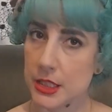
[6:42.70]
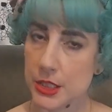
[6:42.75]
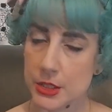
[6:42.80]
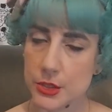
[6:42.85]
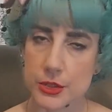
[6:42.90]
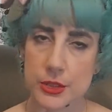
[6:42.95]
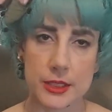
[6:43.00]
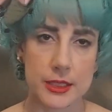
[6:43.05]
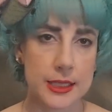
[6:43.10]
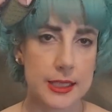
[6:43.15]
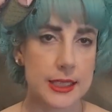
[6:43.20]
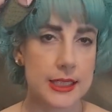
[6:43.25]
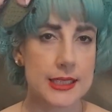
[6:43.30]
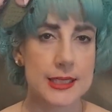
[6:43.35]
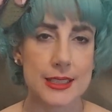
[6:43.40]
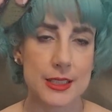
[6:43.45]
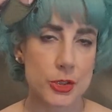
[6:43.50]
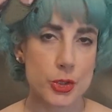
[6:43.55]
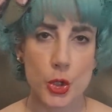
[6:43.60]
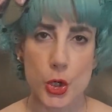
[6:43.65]
here,
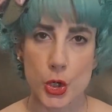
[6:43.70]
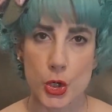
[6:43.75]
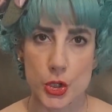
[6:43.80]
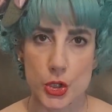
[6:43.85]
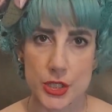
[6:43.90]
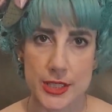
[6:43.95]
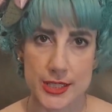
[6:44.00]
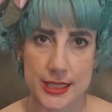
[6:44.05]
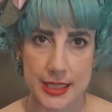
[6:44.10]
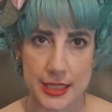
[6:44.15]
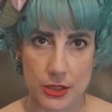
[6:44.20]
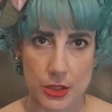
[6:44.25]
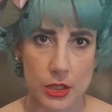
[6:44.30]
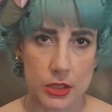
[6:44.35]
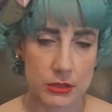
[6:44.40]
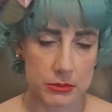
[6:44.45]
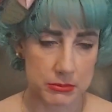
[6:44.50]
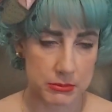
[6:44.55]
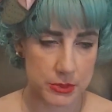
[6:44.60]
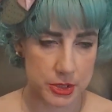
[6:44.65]
didn't hurt at
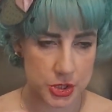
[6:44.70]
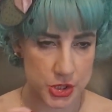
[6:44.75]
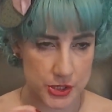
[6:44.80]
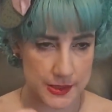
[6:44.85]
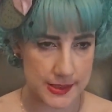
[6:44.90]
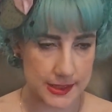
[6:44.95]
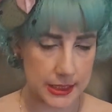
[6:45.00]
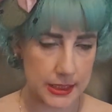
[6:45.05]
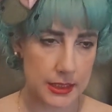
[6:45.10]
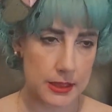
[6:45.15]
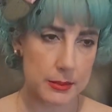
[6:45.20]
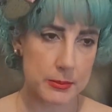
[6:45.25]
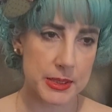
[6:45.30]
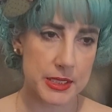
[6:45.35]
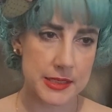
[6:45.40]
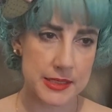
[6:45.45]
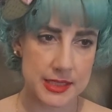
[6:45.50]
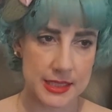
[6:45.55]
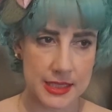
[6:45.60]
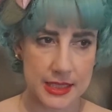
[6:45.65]
all, just a little
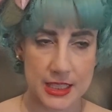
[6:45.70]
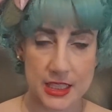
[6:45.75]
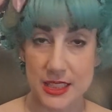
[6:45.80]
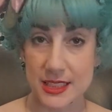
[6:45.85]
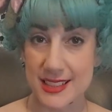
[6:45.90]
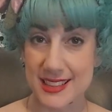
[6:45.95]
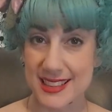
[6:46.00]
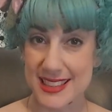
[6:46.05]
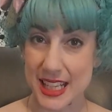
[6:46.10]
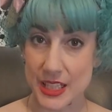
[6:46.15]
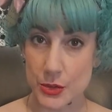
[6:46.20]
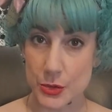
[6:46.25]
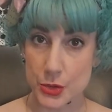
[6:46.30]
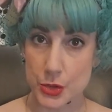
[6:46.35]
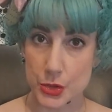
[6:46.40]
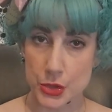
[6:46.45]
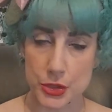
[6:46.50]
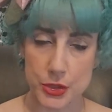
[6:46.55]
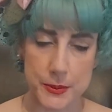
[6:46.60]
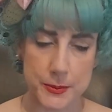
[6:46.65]
bit in the
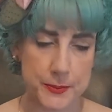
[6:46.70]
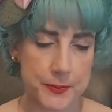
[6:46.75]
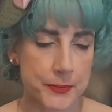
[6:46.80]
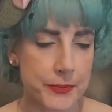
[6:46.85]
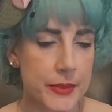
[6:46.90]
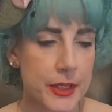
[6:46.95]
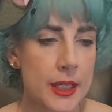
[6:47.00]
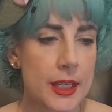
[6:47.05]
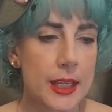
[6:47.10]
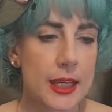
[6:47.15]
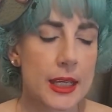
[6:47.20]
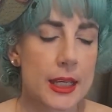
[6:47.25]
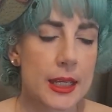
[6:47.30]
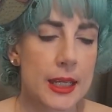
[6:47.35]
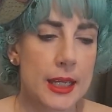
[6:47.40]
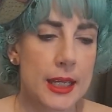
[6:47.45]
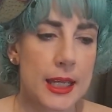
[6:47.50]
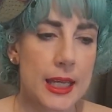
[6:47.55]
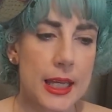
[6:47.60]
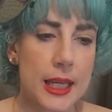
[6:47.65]
center.
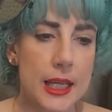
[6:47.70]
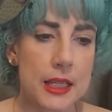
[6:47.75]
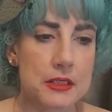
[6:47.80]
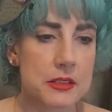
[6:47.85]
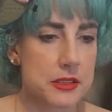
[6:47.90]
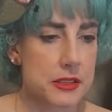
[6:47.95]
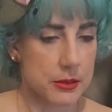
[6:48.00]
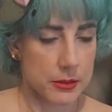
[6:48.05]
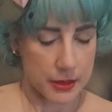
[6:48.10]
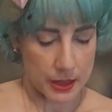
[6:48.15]
And